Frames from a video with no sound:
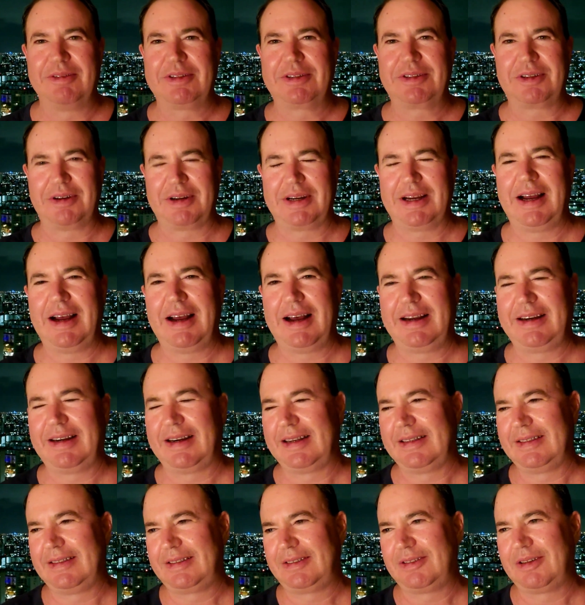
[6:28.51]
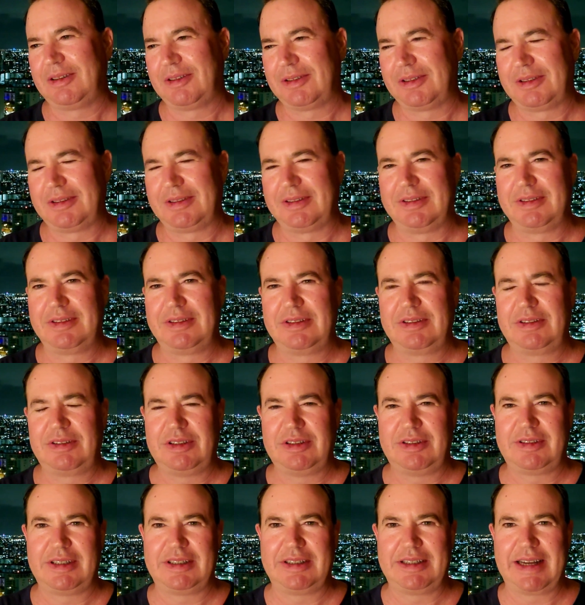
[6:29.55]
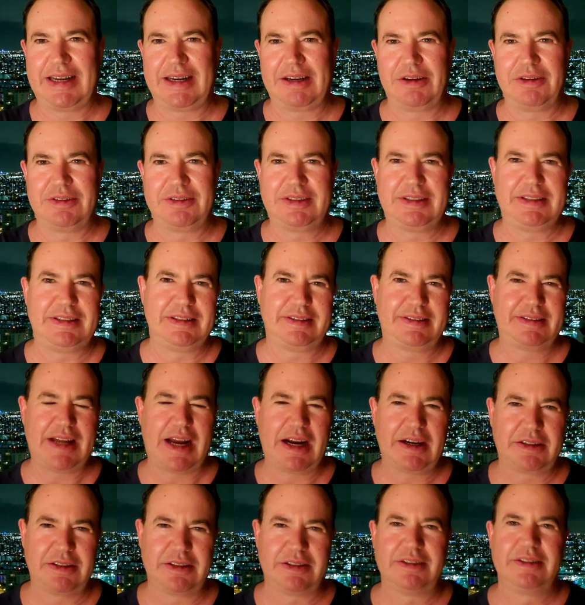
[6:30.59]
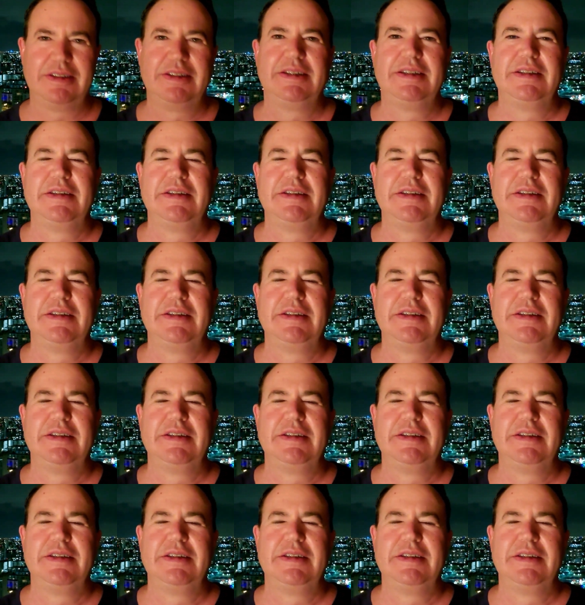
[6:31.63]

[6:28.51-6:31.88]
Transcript: What's going on? And I told her, and she said, you got to go see this doctor.